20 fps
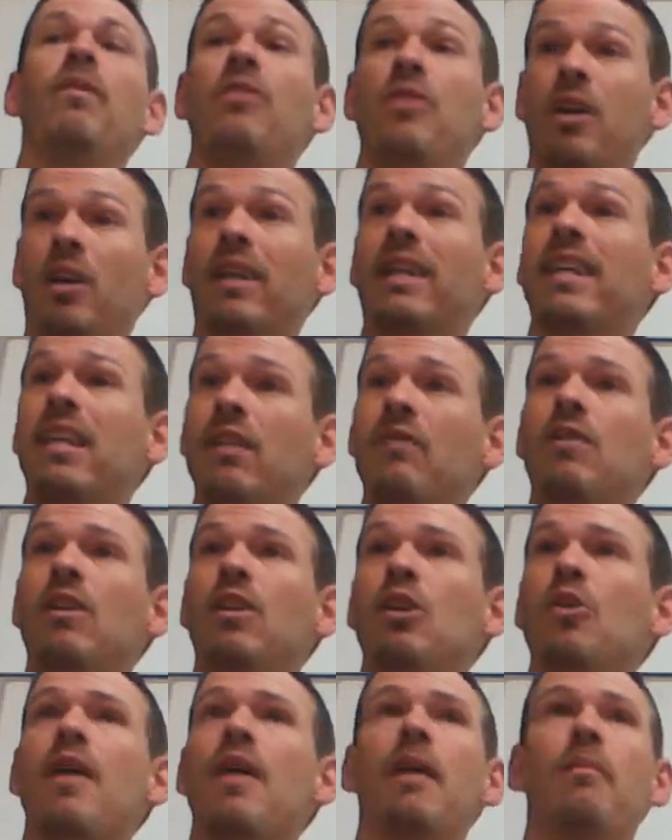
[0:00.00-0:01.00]
They're giving
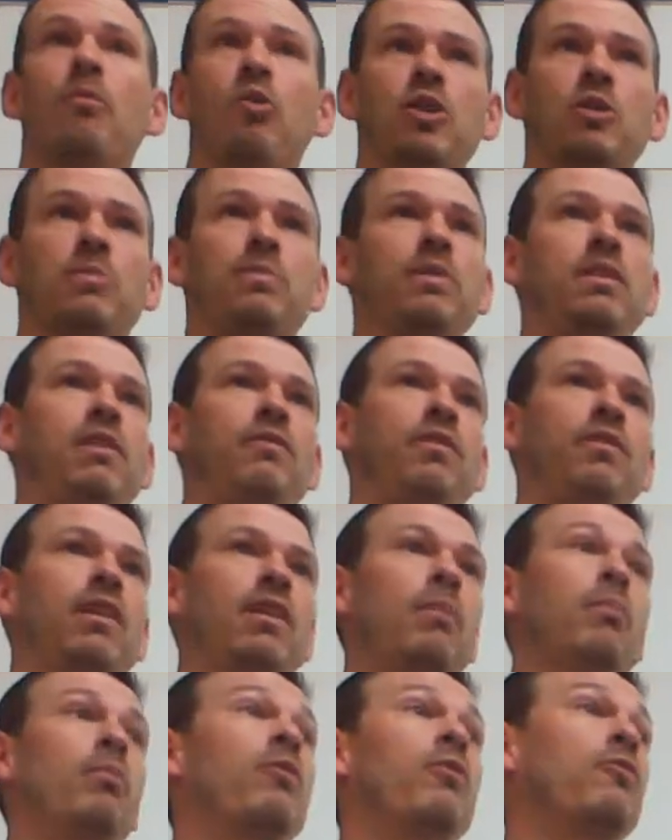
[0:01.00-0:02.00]
you that more specific
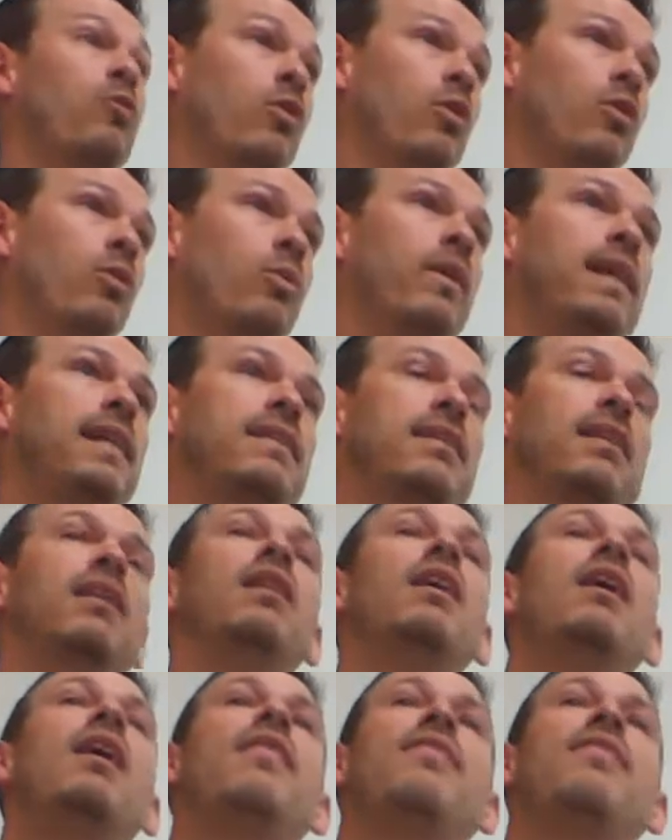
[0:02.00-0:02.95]
number for a reason.